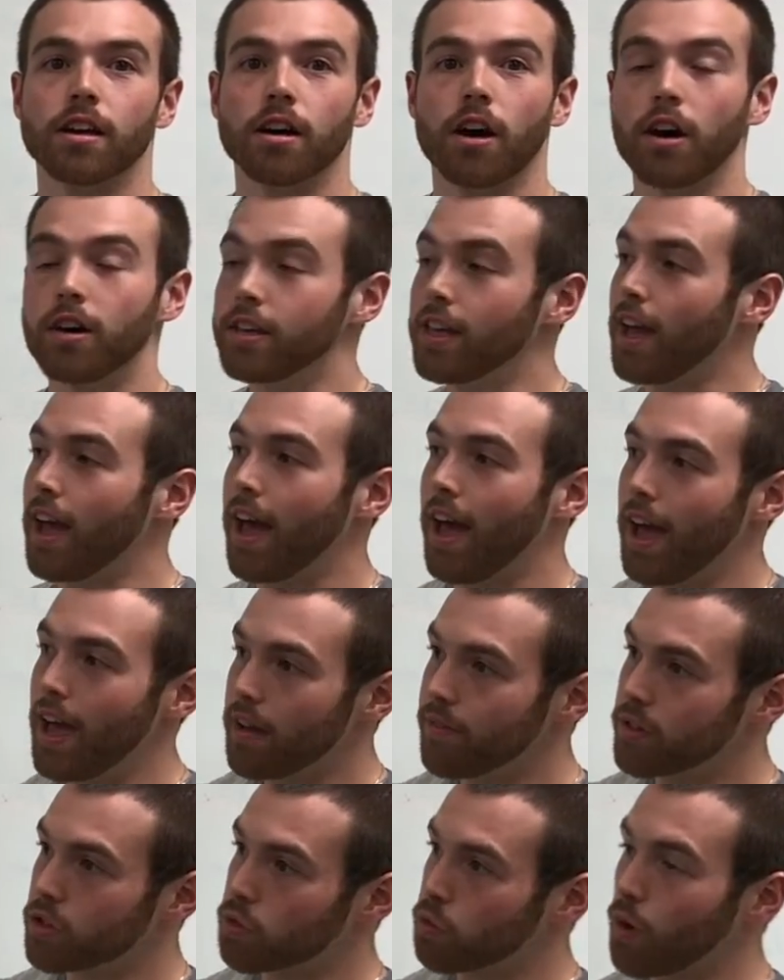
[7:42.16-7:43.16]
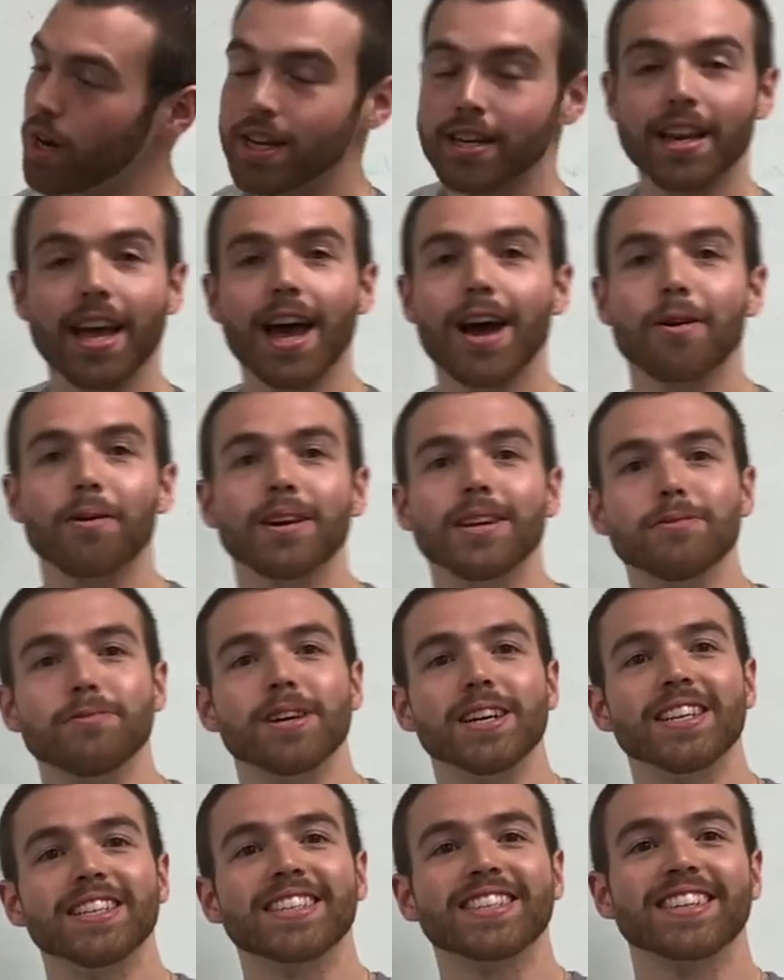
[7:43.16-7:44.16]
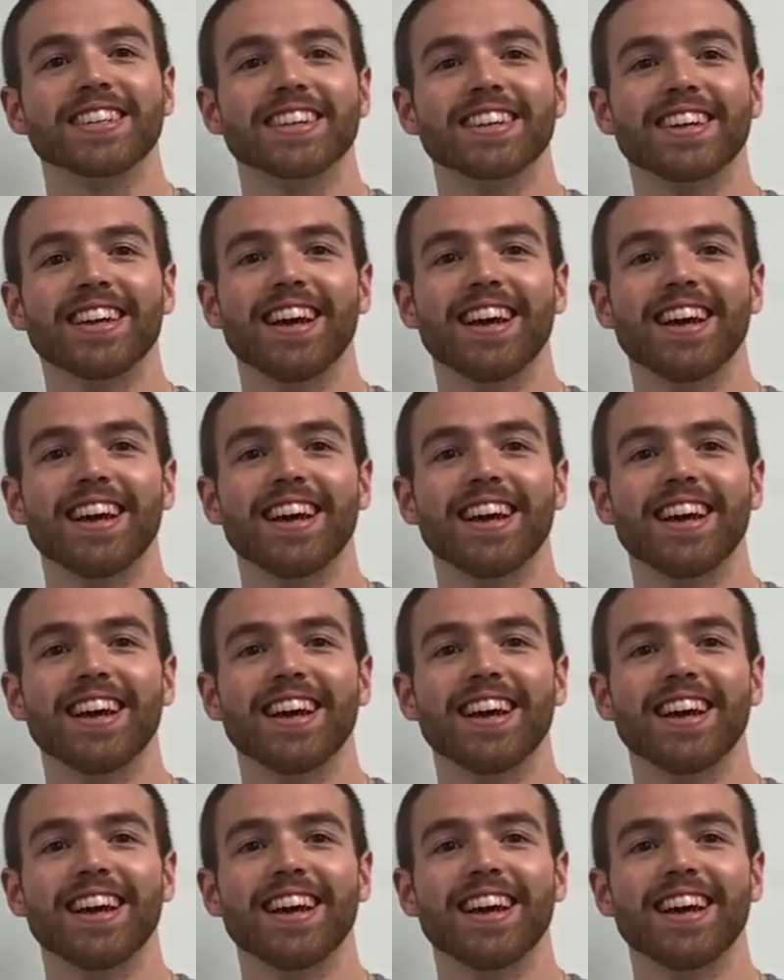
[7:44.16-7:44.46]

All you have is right now anyways.